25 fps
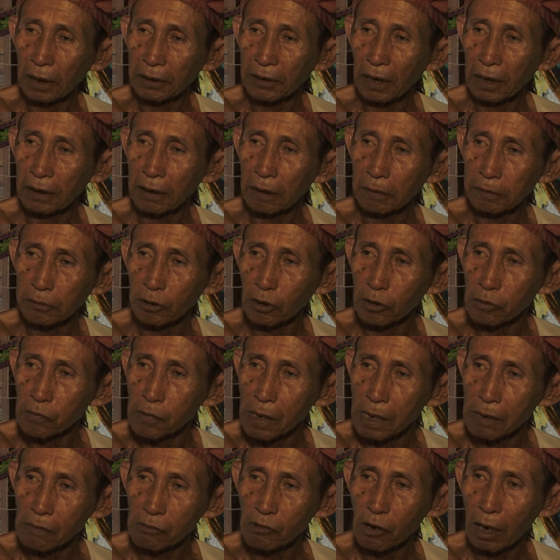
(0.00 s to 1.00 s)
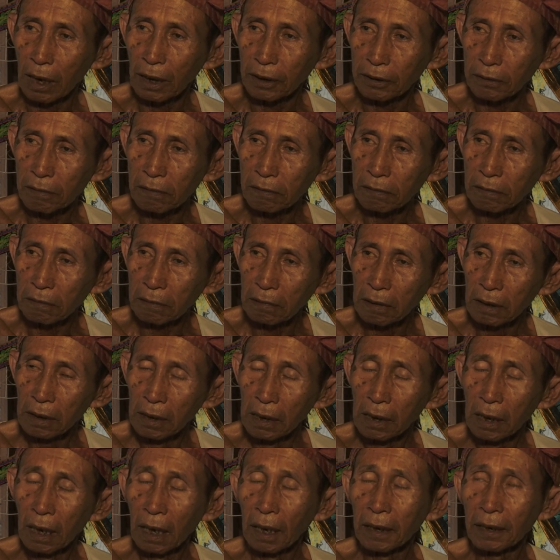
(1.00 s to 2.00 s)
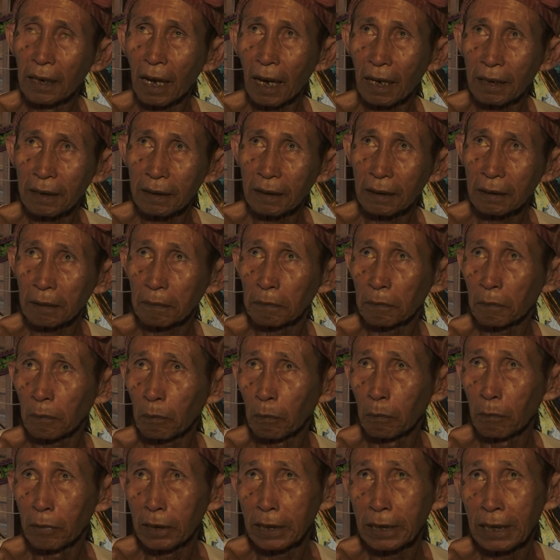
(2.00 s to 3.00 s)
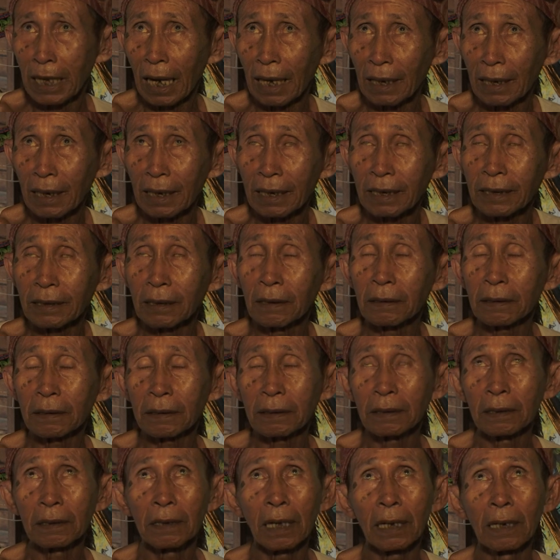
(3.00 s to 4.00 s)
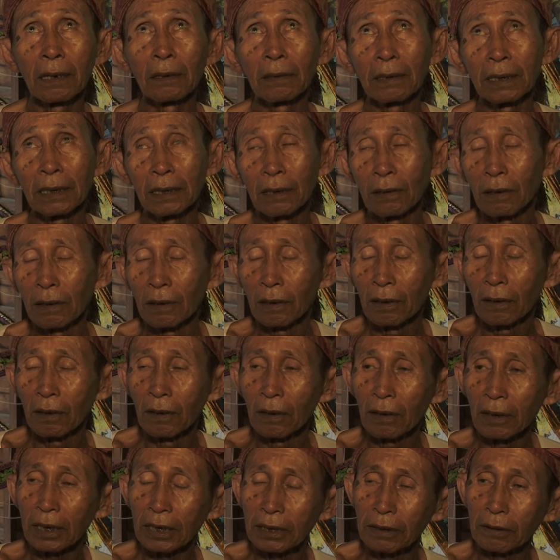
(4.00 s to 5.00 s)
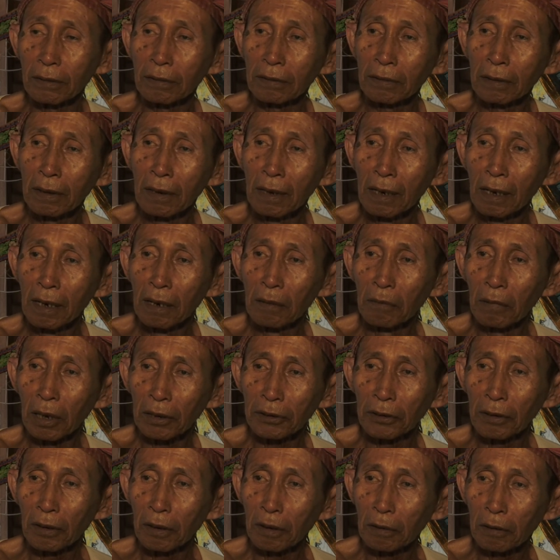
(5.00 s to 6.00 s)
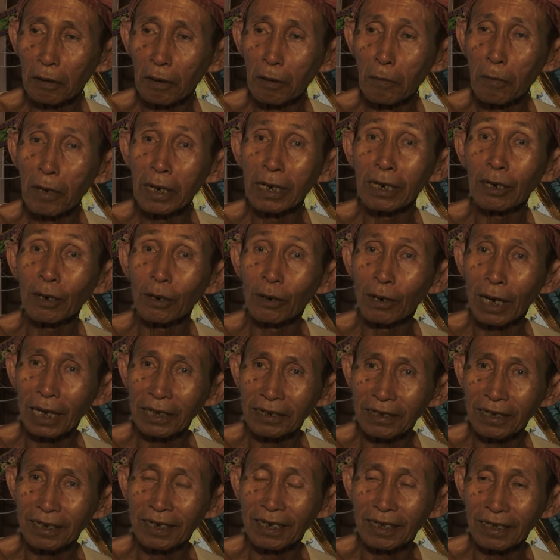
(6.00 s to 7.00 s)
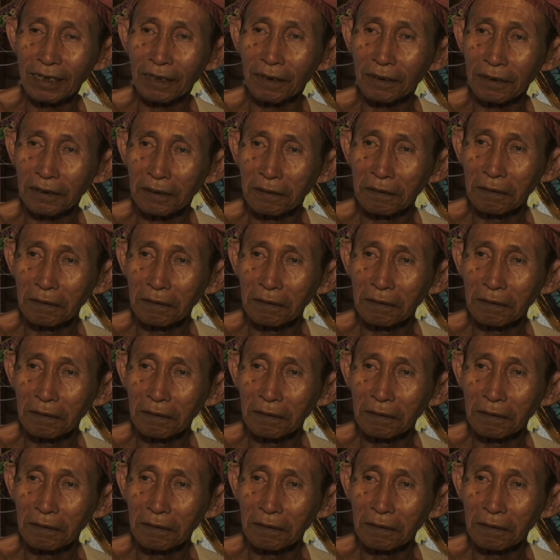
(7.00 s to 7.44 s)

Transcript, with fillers: stopped my schooling because I was fond of kite making. When I see a kite fly high in the air, my heart is even happier.